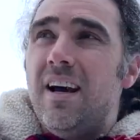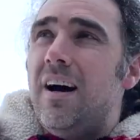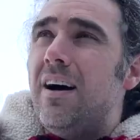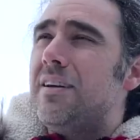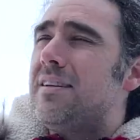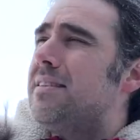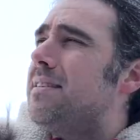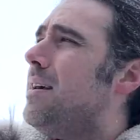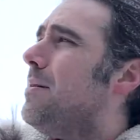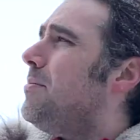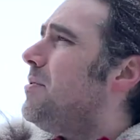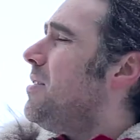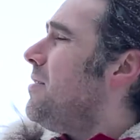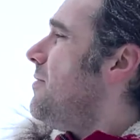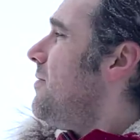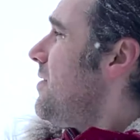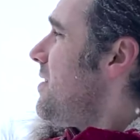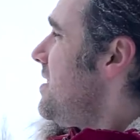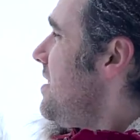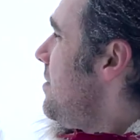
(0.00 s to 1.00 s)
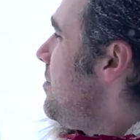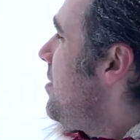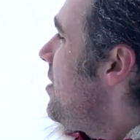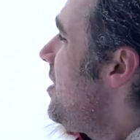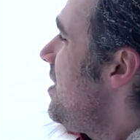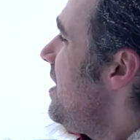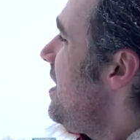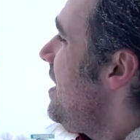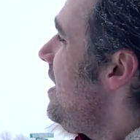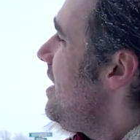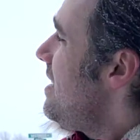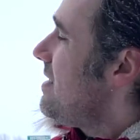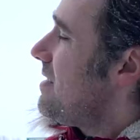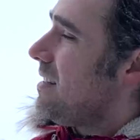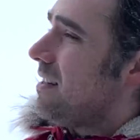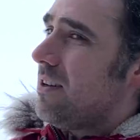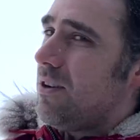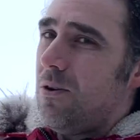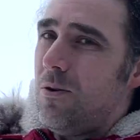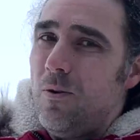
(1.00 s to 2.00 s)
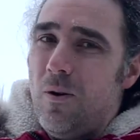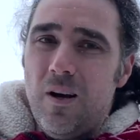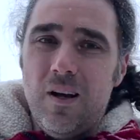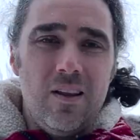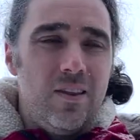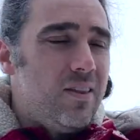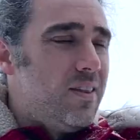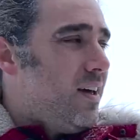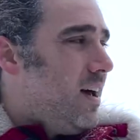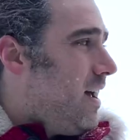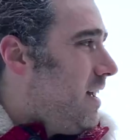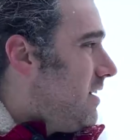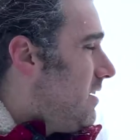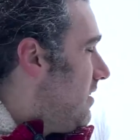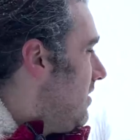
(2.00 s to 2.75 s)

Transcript: Except the visibility isn't quite that